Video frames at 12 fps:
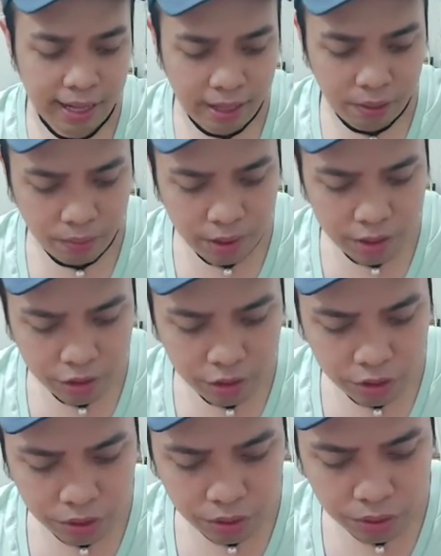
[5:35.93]
I want
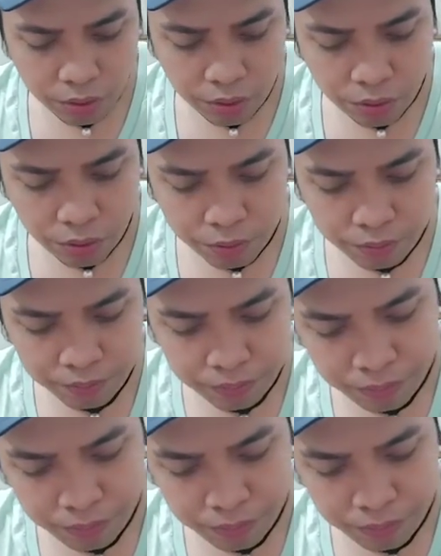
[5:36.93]
to